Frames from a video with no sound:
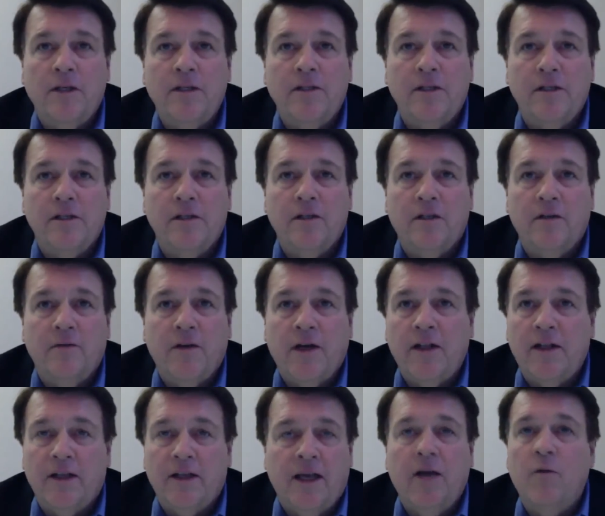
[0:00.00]
in Silicon
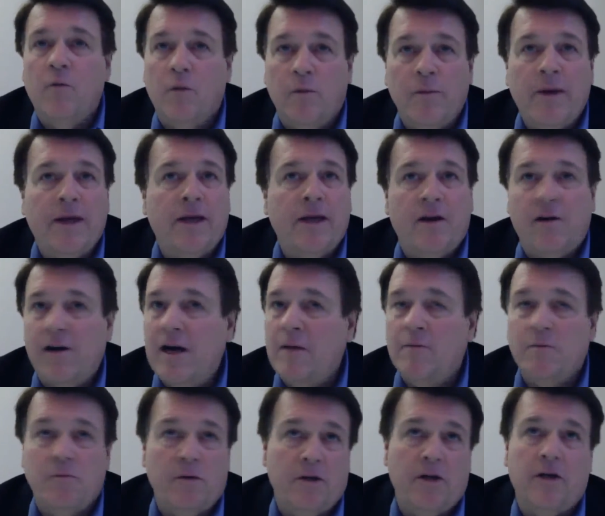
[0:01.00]
Valley, yeah, we're making our
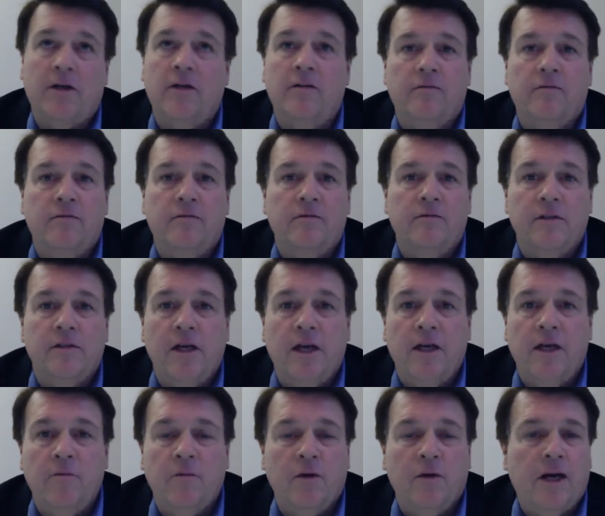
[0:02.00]
apps predictive,
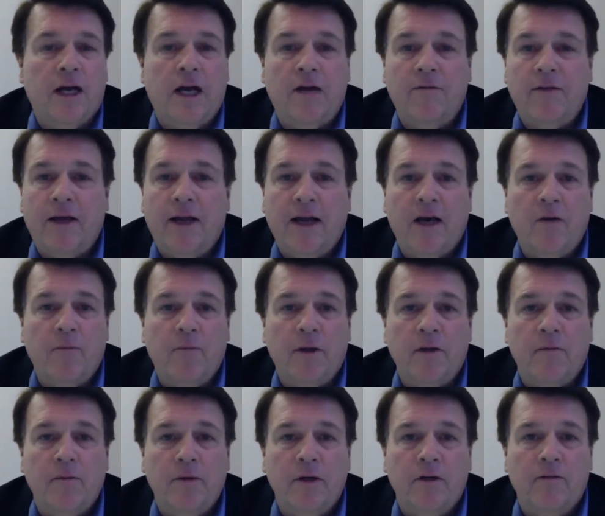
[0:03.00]
and we're going to have that out by
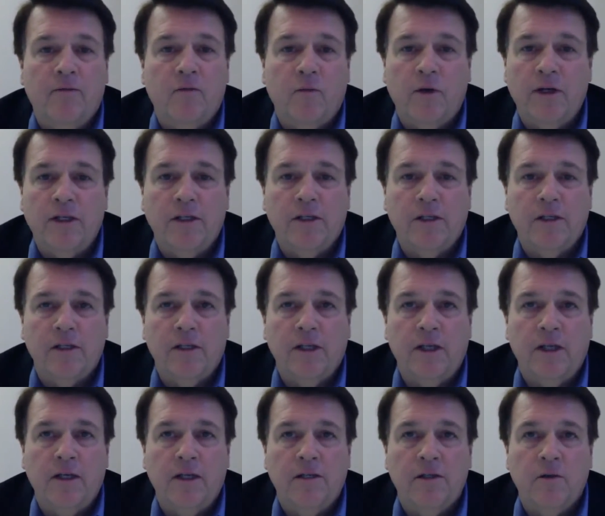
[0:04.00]
the middle of
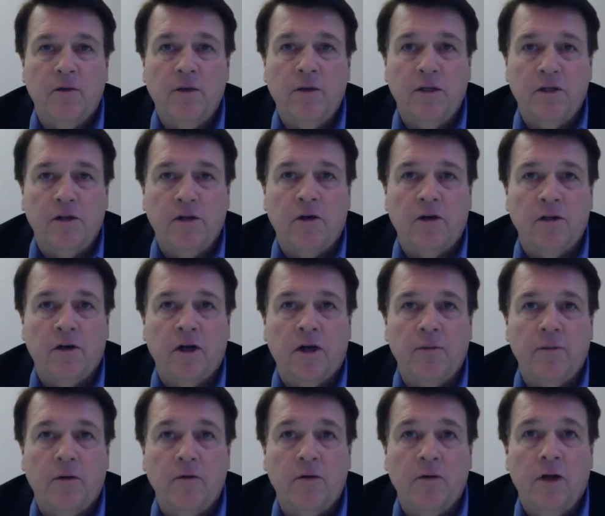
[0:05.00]
2016. So when you start talking
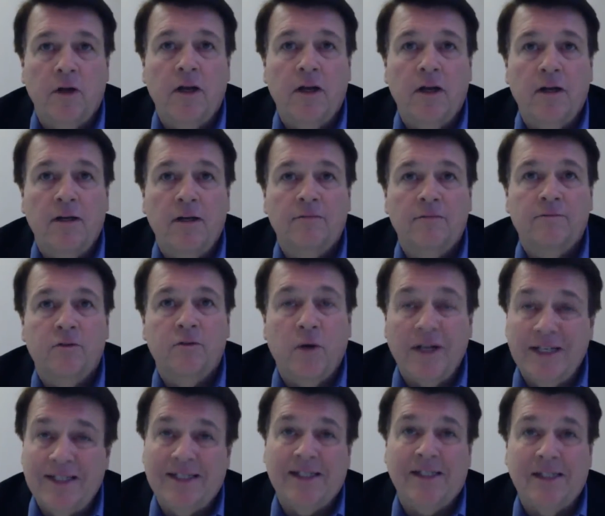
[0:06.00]
about
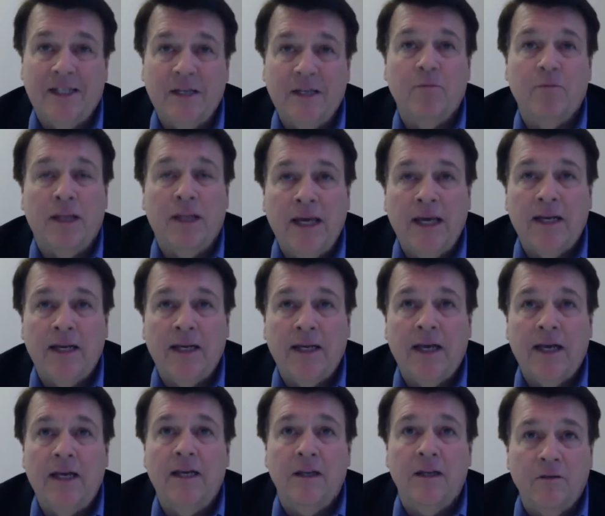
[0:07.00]
2016
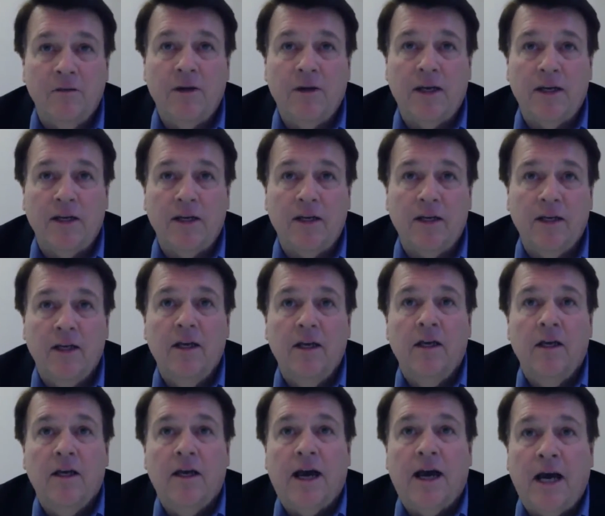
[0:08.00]
planning and innovating,
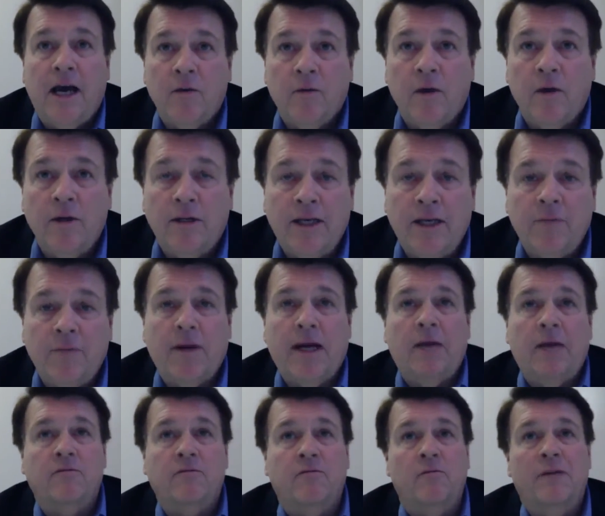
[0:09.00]
how do I take my
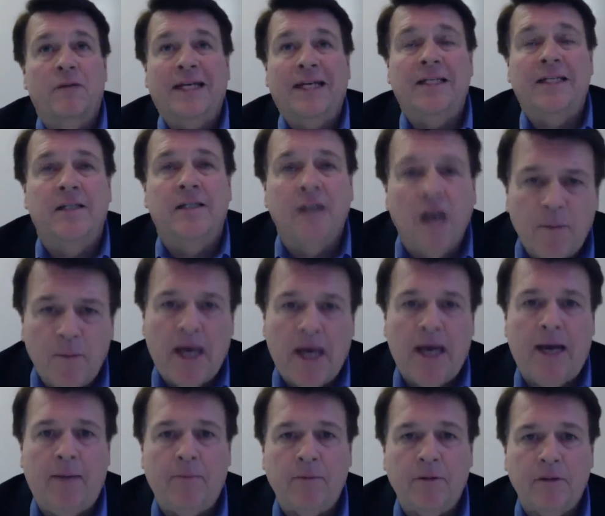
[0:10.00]
apps from being dumb
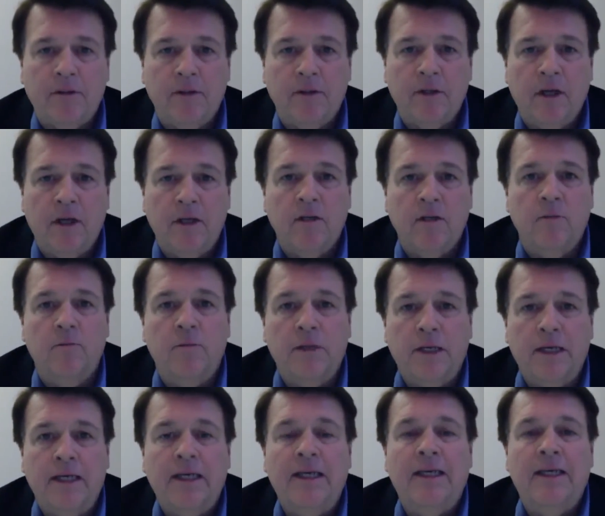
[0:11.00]
apps to
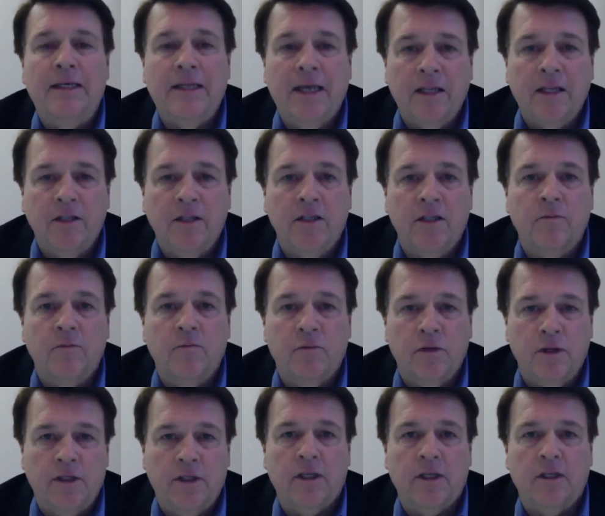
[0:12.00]
be intelligent,
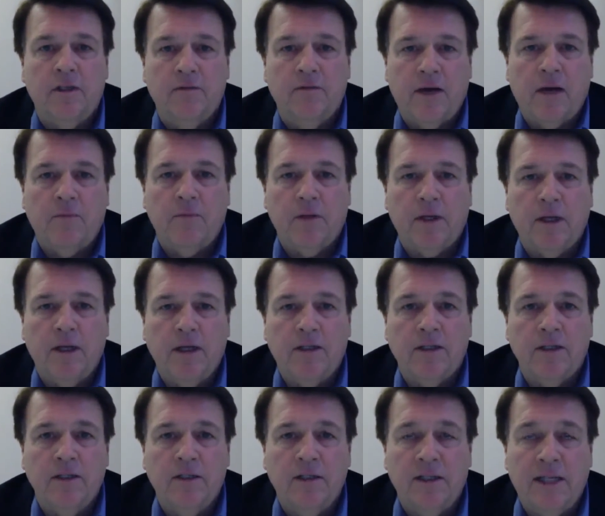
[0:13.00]
predictive
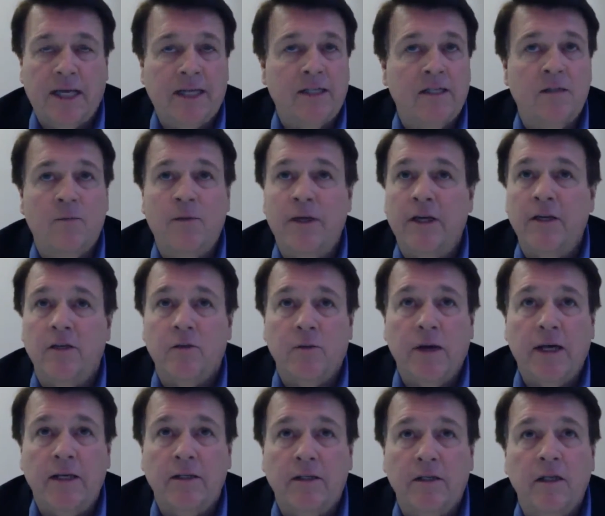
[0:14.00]
applications? That's the biggest
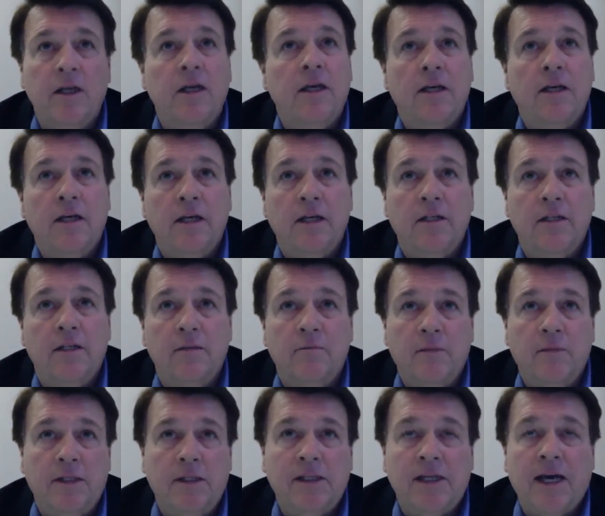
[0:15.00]
race. It's
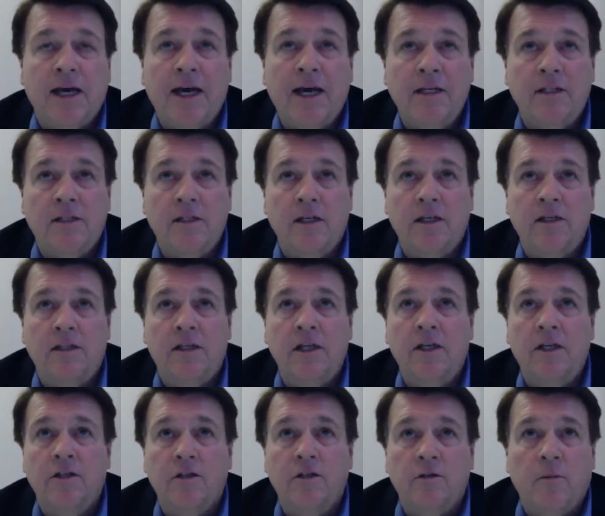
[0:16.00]
besides
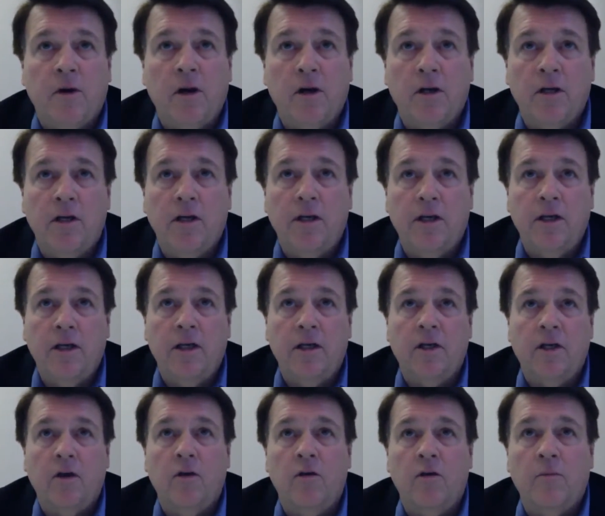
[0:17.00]
digital marketing
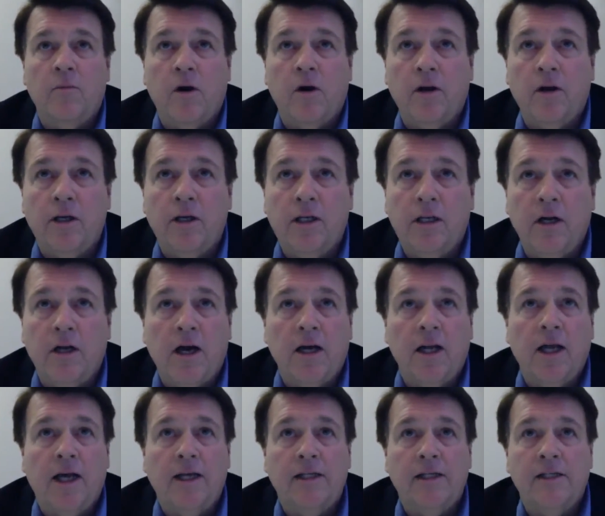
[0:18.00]
and go-to-market and
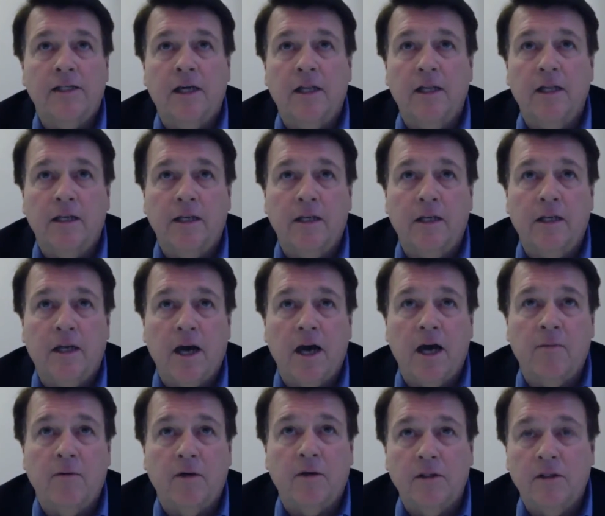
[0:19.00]
online selling and
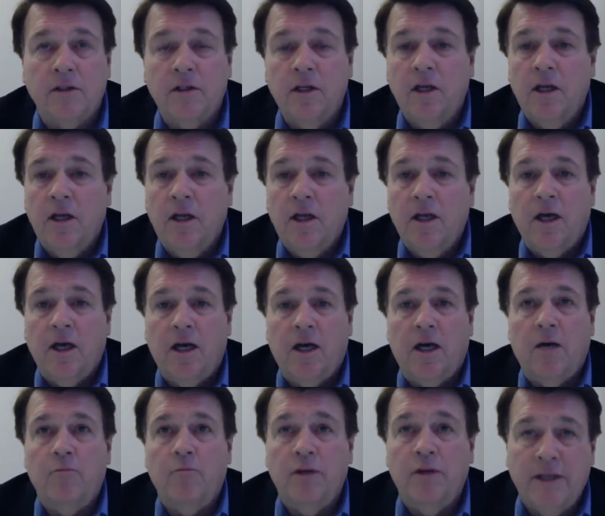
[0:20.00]
commerce,
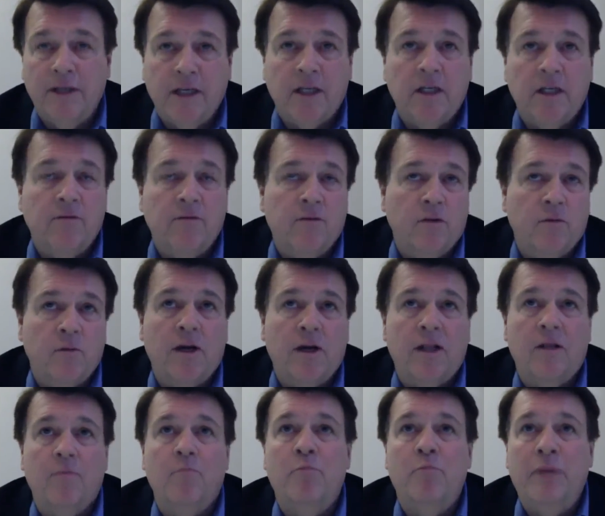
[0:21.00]
predictive is one of
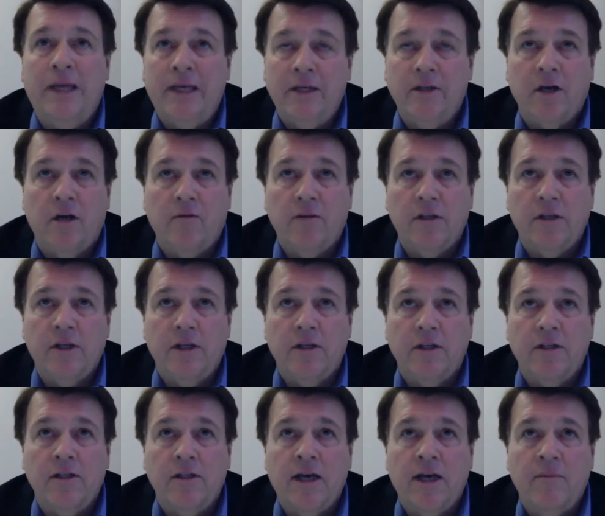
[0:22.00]
the biggest
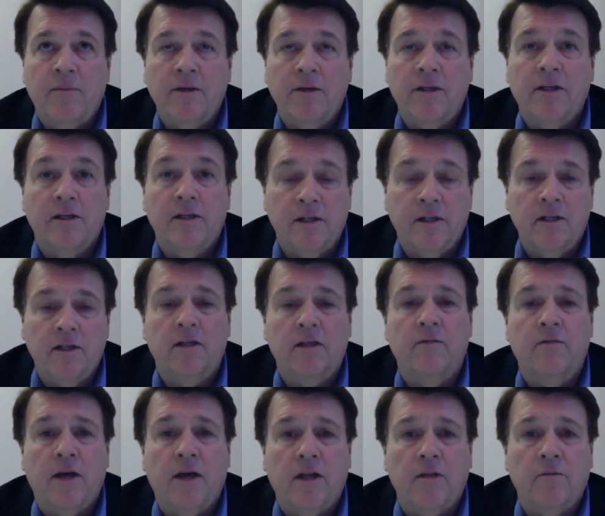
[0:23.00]
conversations happening in
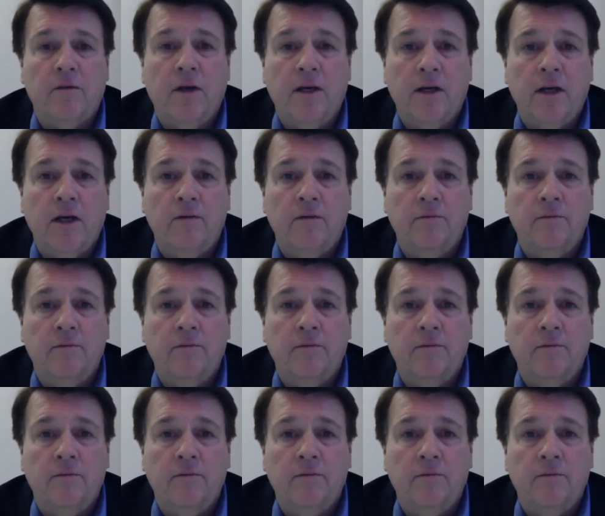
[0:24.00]
Silicon Valley right now.